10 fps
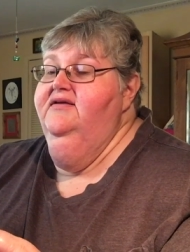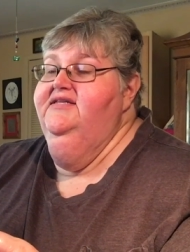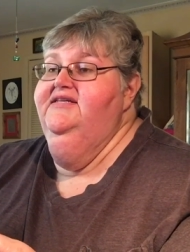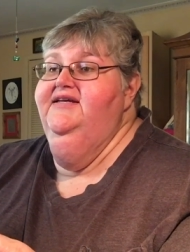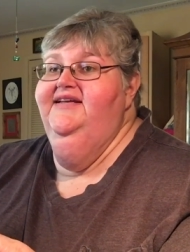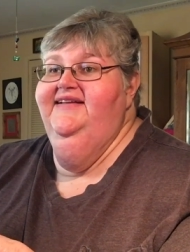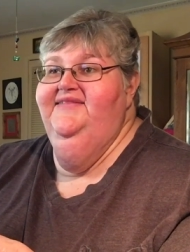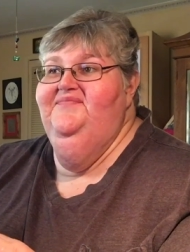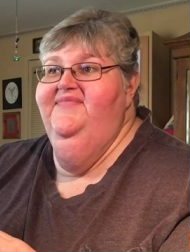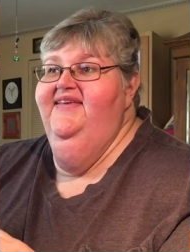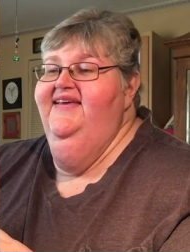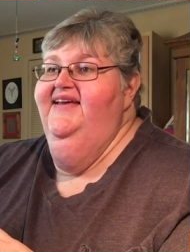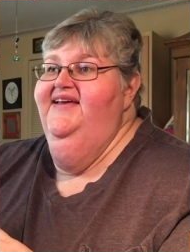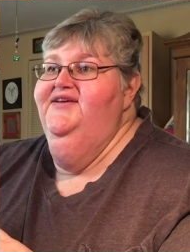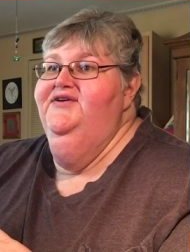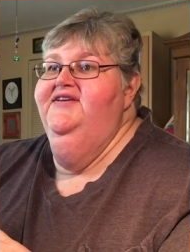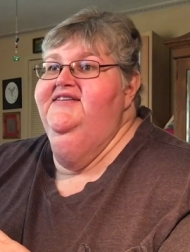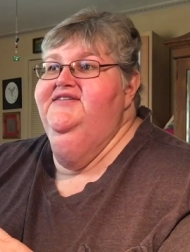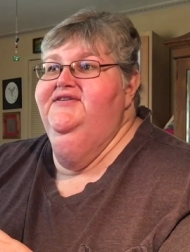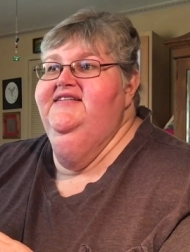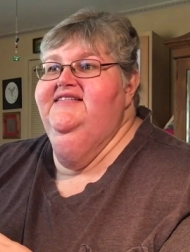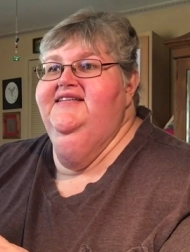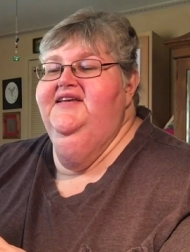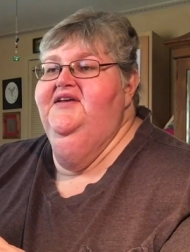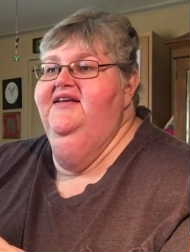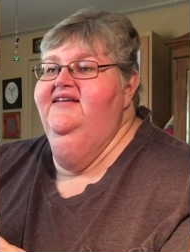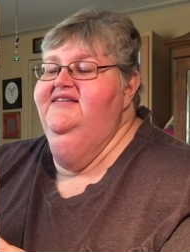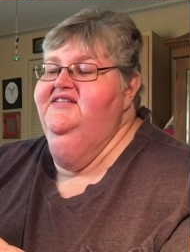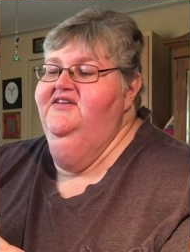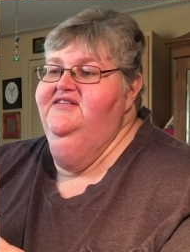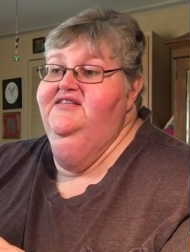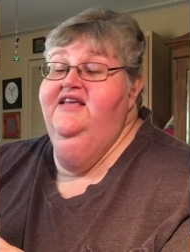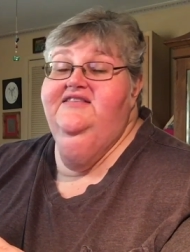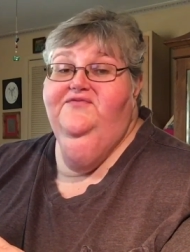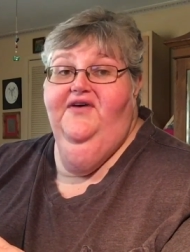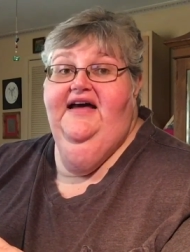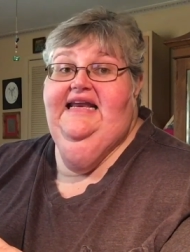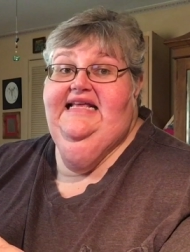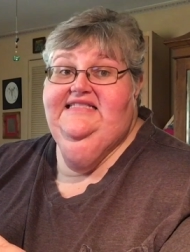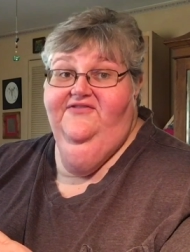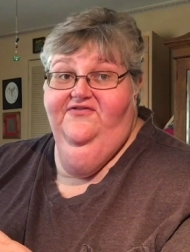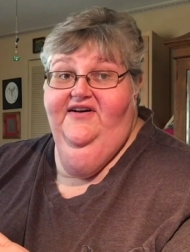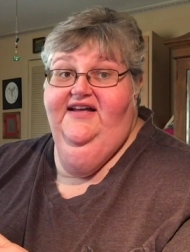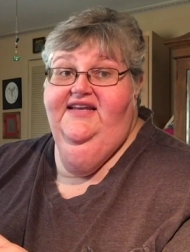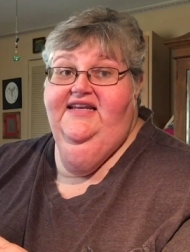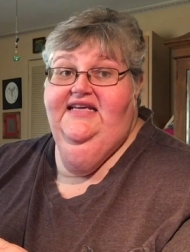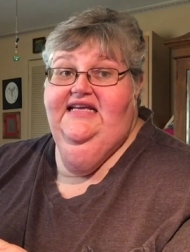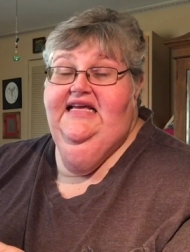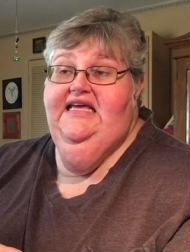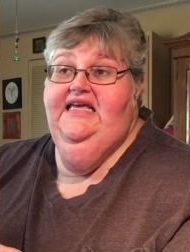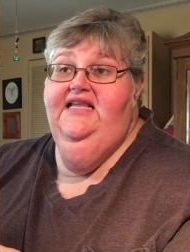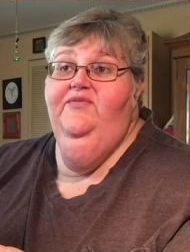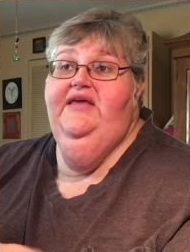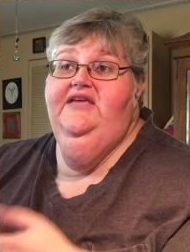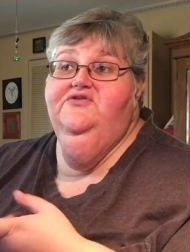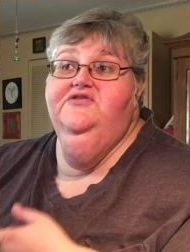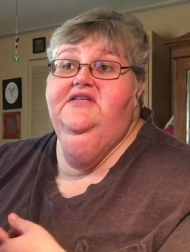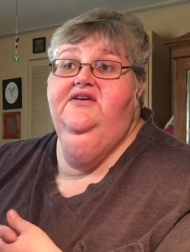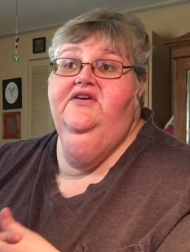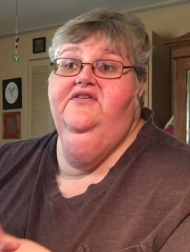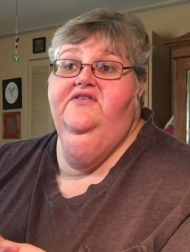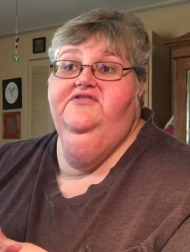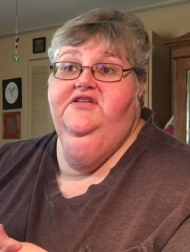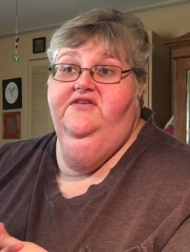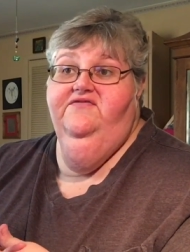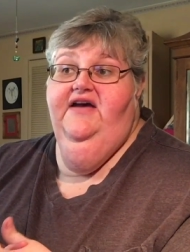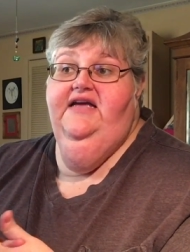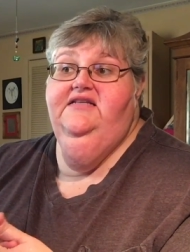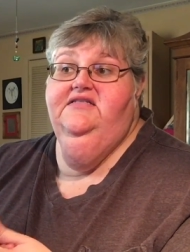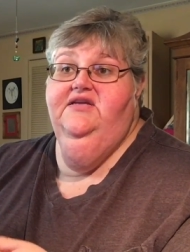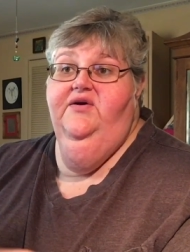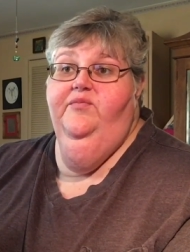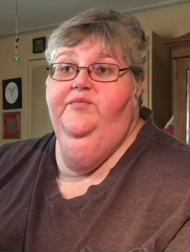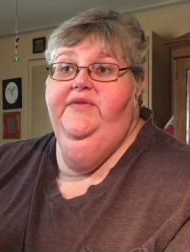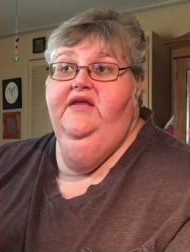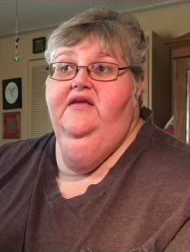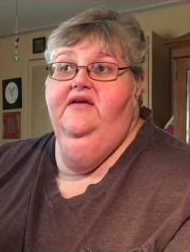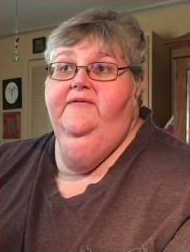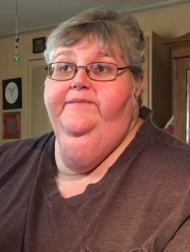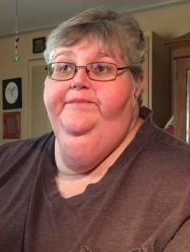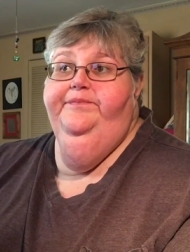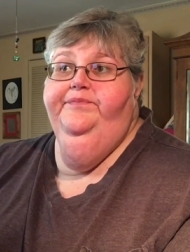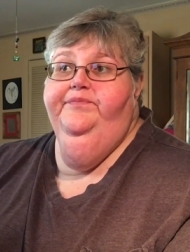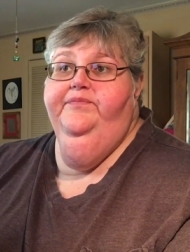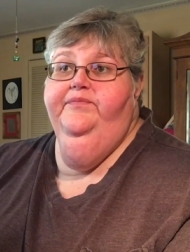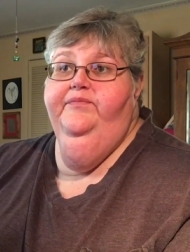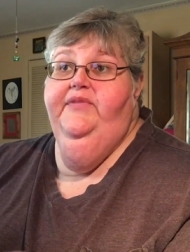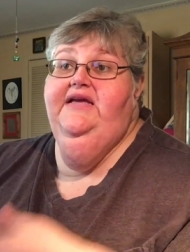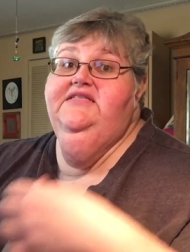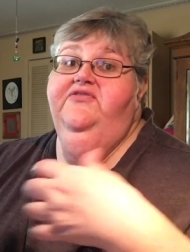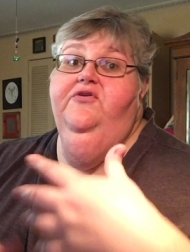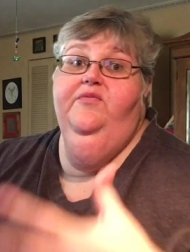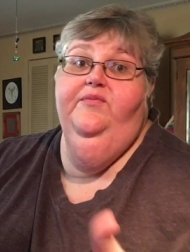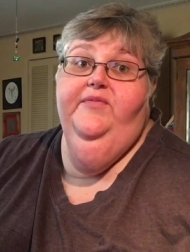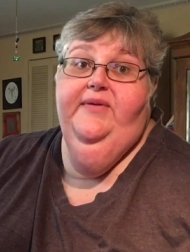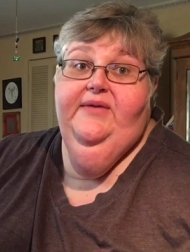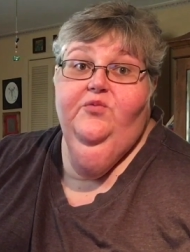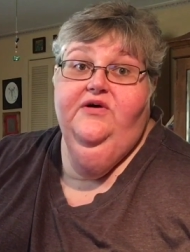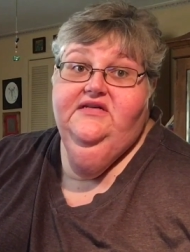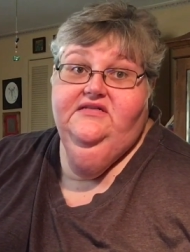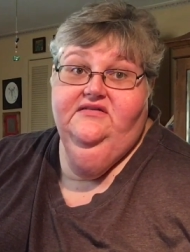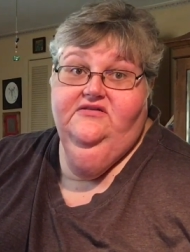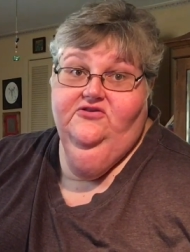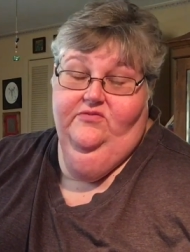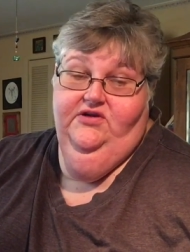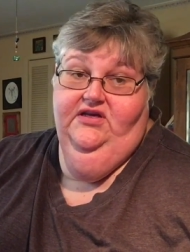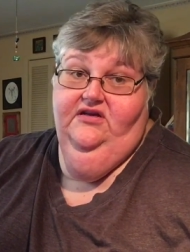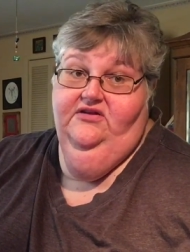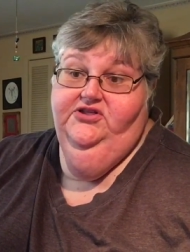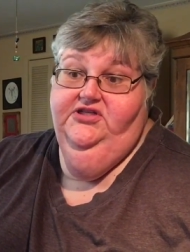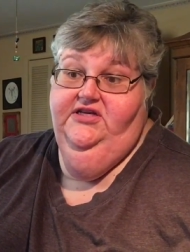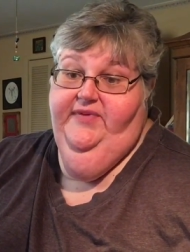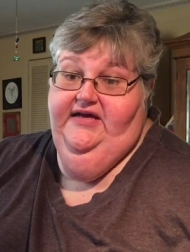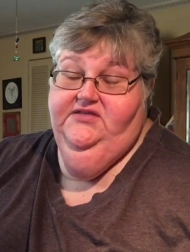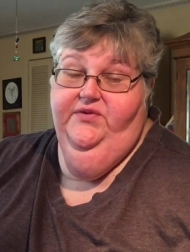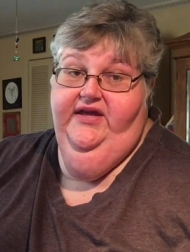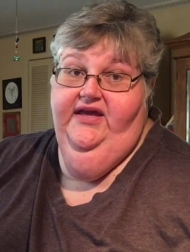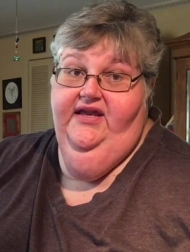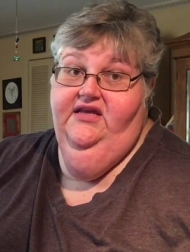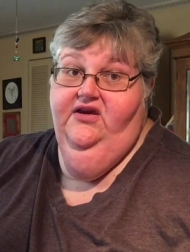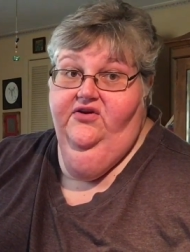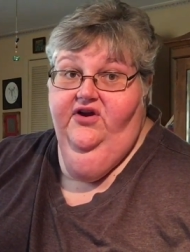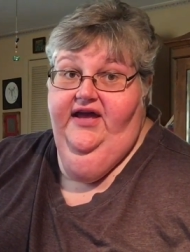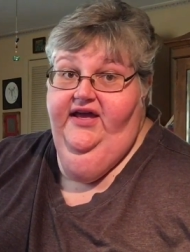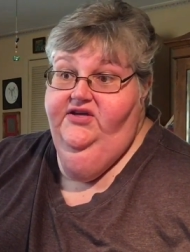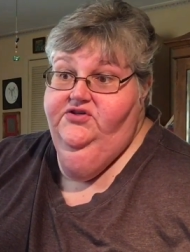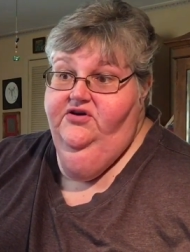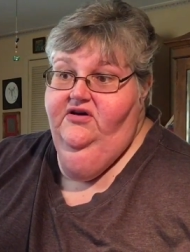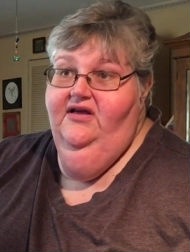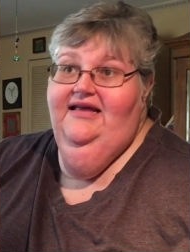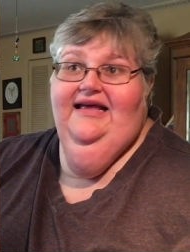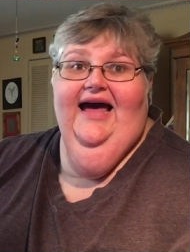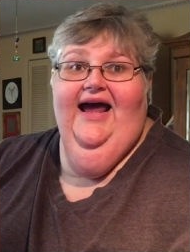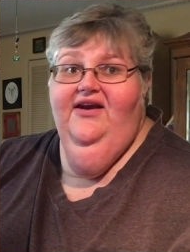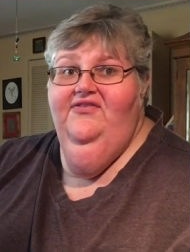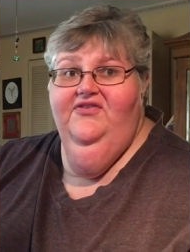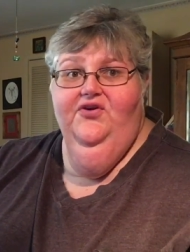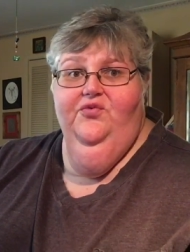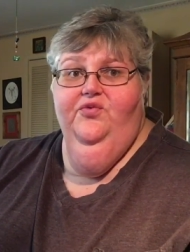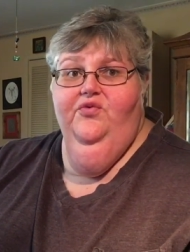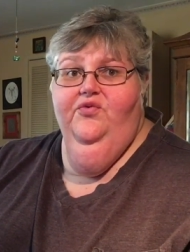she, she'll just so it's it's fun. It's a fun. It'll be interesting if she can find some because if her mom was terminally ill and she did pass away at a younger age, or I don't even know